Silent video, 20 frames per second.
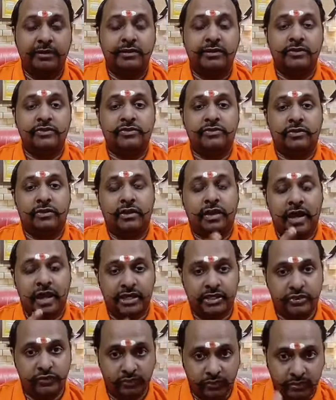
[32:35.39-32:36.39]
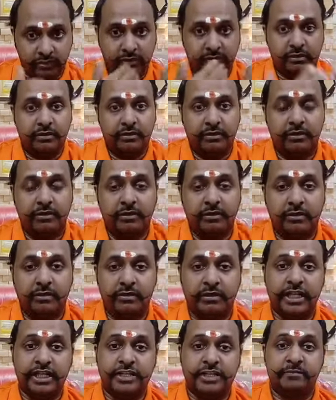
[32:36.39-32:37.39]
so I should
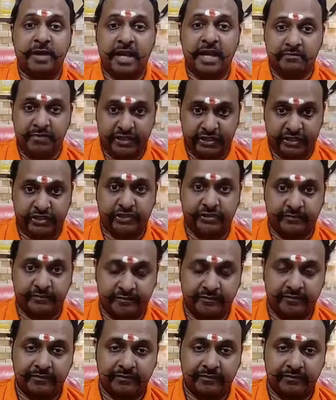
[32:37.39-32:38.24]
teach my best.